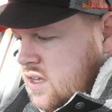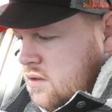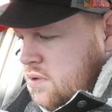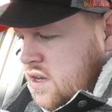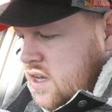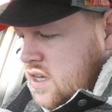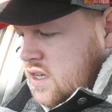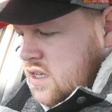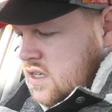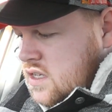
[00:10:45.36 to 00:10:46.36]
But
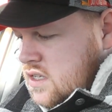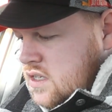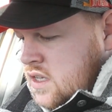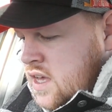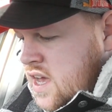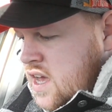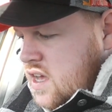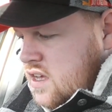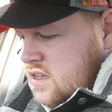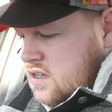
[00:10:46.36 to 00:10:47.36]
yeah,
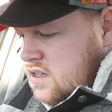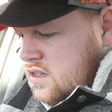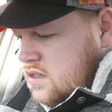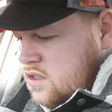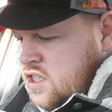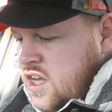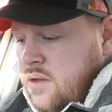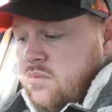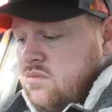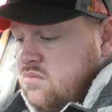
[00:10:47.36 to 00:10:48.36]
cheap
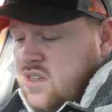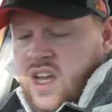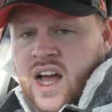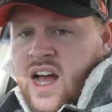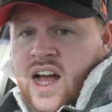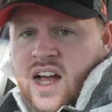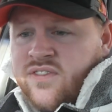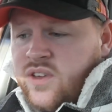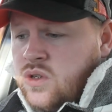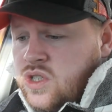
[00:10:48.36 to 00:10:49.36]
car, a
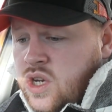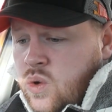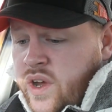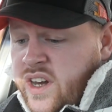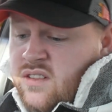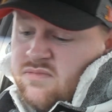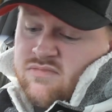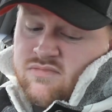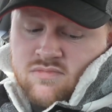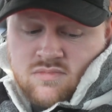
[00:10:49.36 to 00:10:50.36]
few £100,
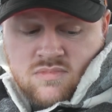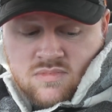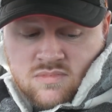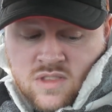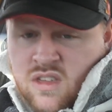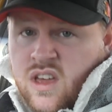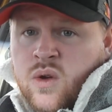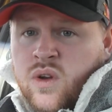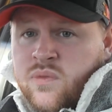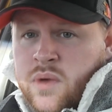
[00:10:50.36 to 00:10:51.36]
30
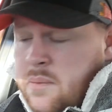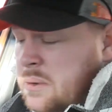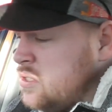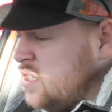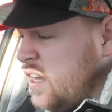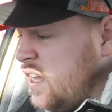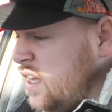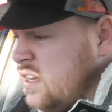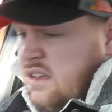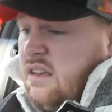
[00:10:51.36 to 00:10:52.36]
quid from MOT,
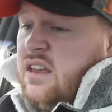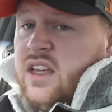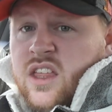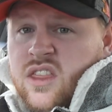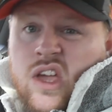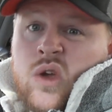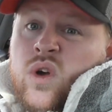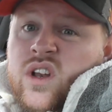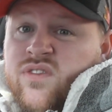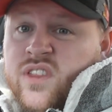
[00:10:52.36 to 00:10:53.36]
30
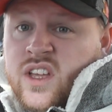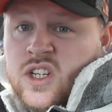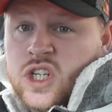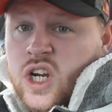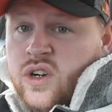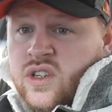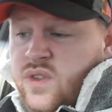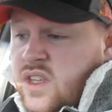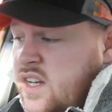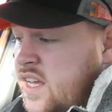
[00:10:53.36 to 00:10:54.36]
quid for the insurance for
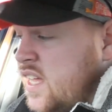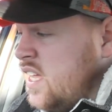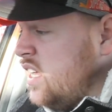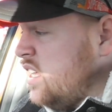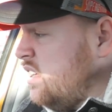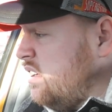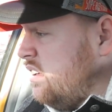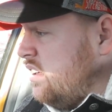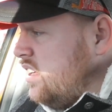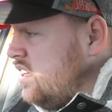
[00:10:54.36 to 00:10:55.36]
the day.
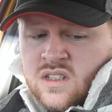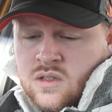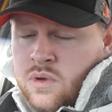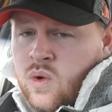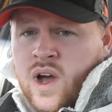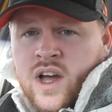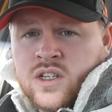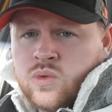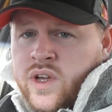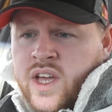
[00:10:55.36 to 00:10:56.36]
And to be quite
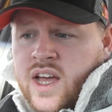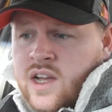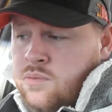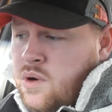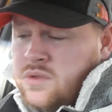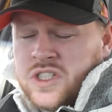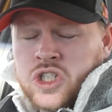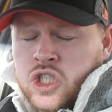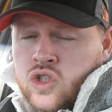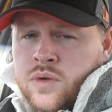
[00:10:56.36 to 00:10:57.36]
honest with you, I could probably
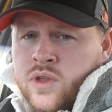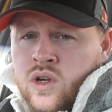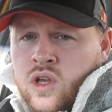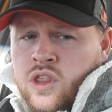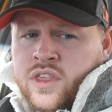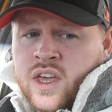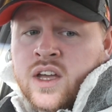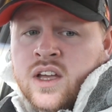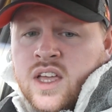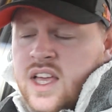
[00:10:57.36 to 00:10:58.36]
strip the whole
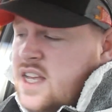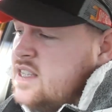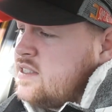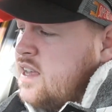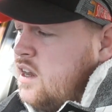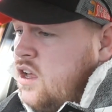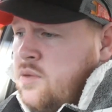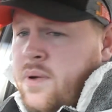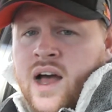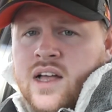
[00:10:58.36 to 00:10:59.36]
thing, sell all
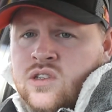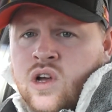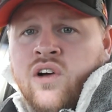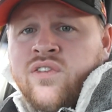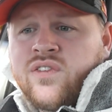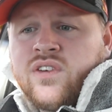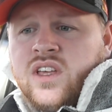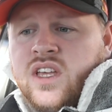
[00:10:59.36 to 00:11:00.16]
the parts off,